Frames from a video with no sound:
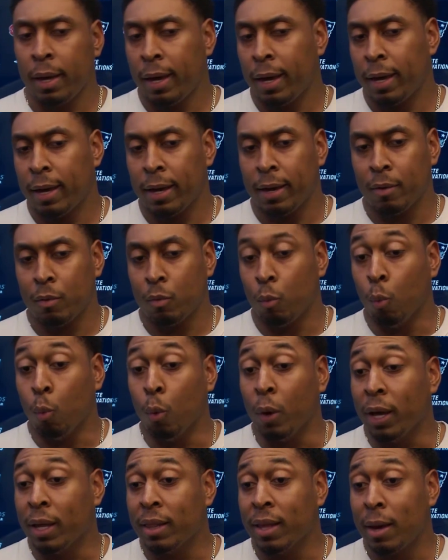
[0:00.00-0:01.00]
And
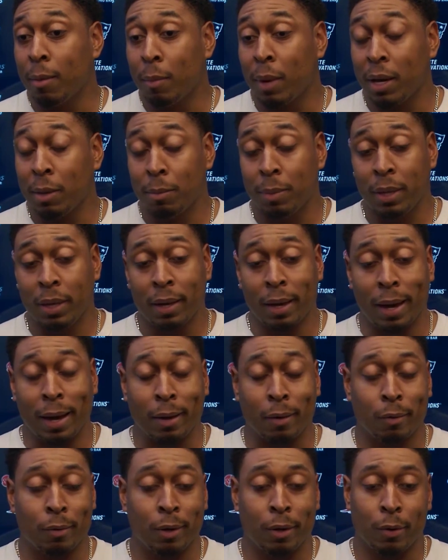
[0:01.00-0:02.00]
when that might be,
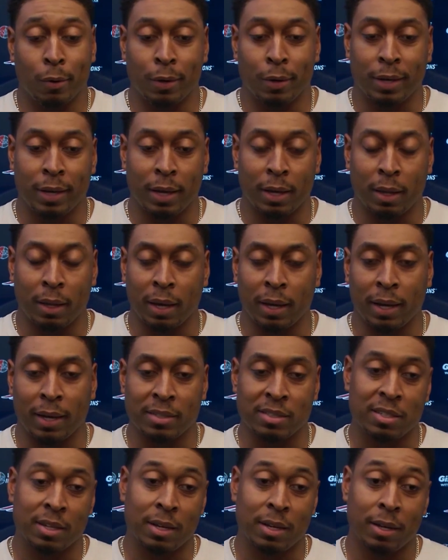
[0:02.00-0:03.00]
I don't know. Again, like I
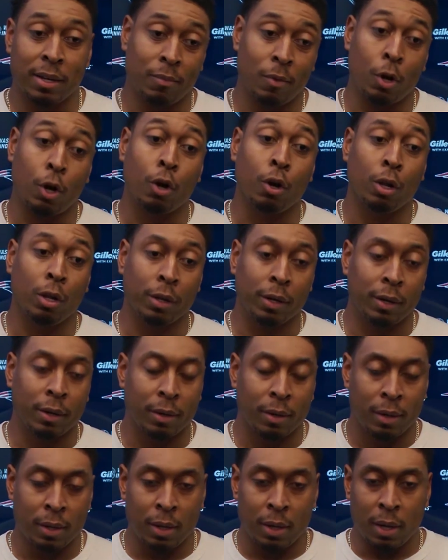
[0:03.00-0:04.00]
said
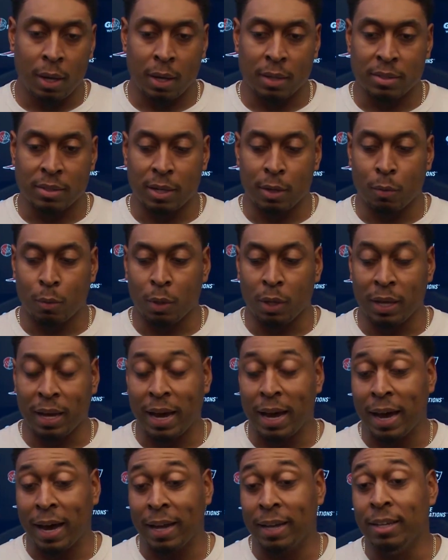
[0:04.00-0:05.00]
earlier, I said, really,
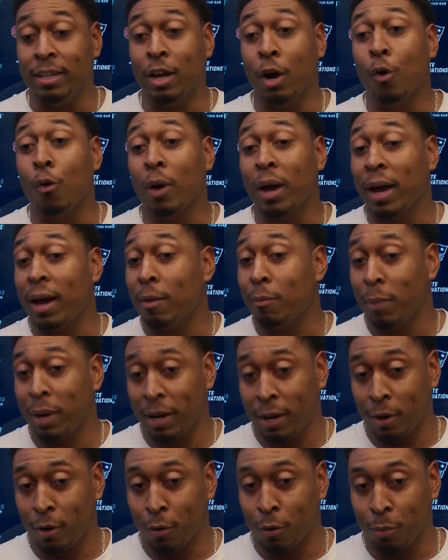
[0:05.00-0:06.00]
I, I, don't have
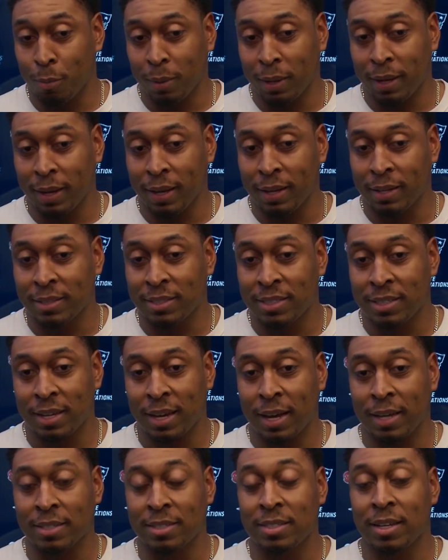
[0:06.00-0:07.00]
my own plans.
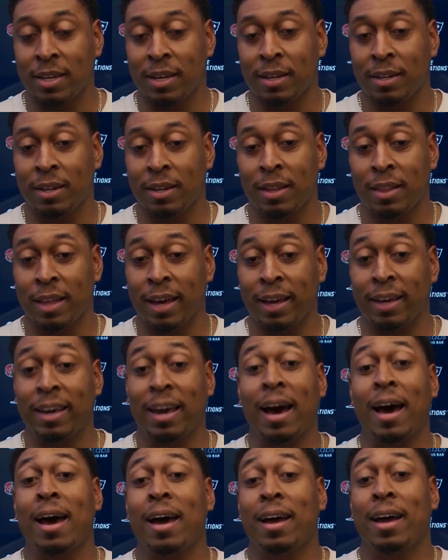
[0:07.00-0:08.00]
I said that
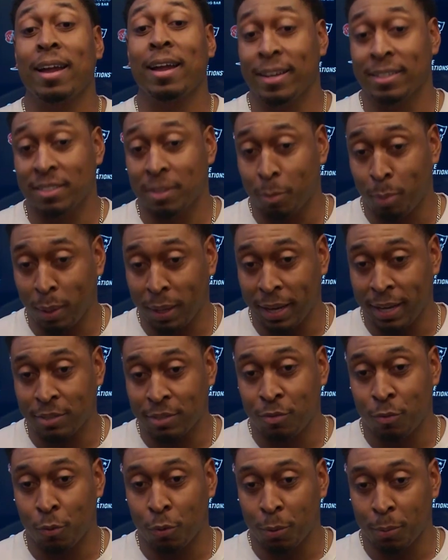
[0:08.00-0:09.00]
God has the plans
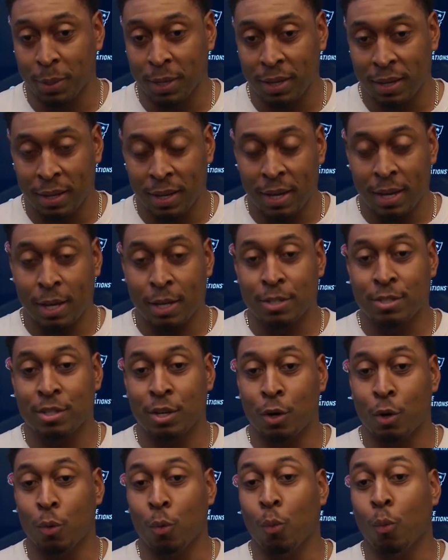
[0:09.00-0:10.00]
for me.
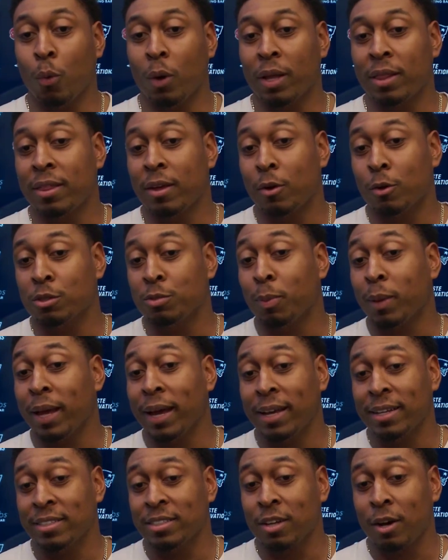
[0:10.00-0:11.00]
So what those
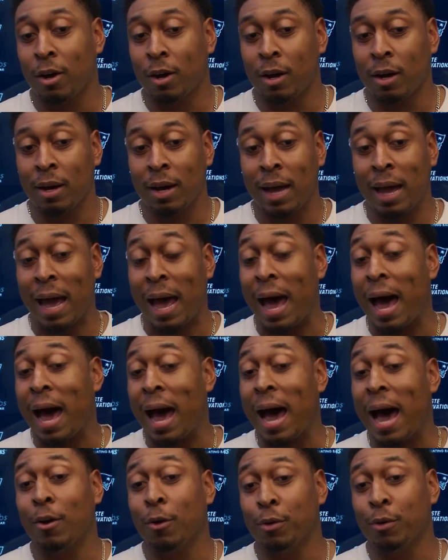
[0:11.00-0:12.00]
plans are,
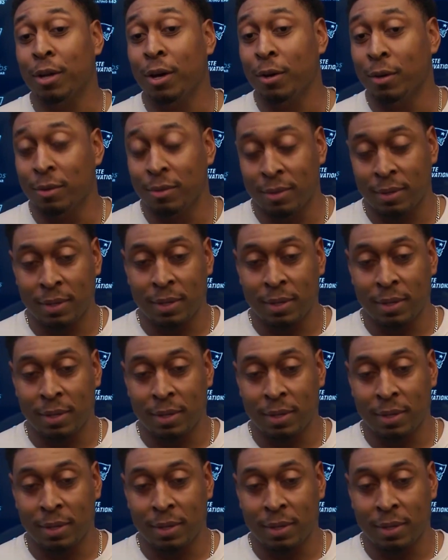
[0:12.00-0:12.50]
I don't know.